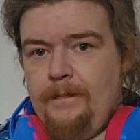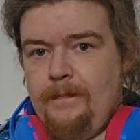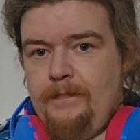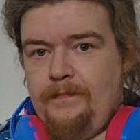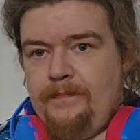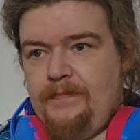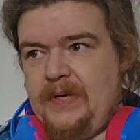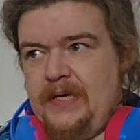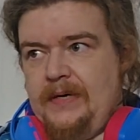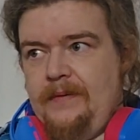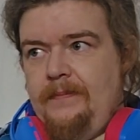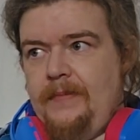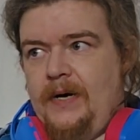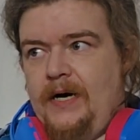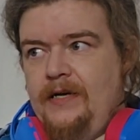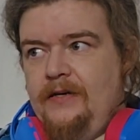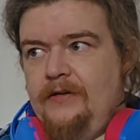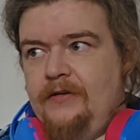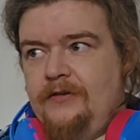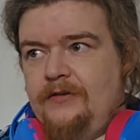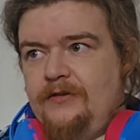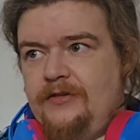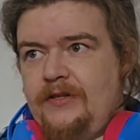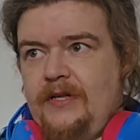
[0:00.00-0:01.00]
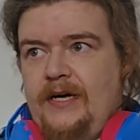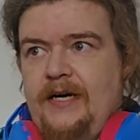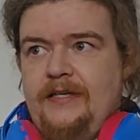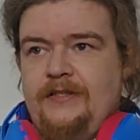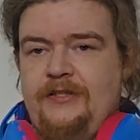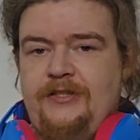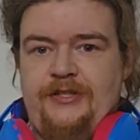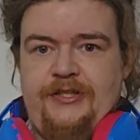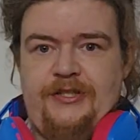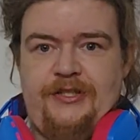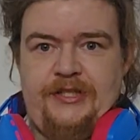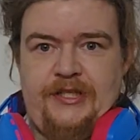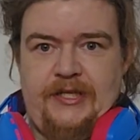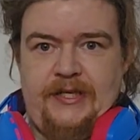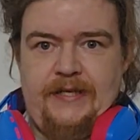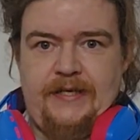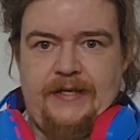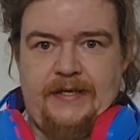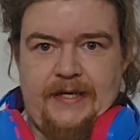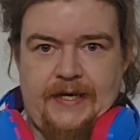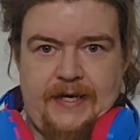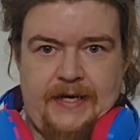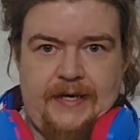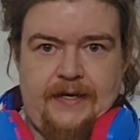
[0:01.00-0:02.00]
B minor slash G
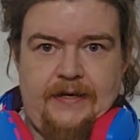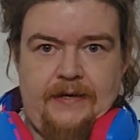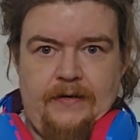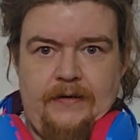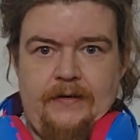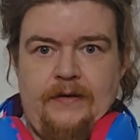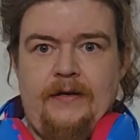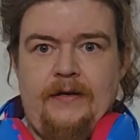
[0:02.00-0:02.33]
again,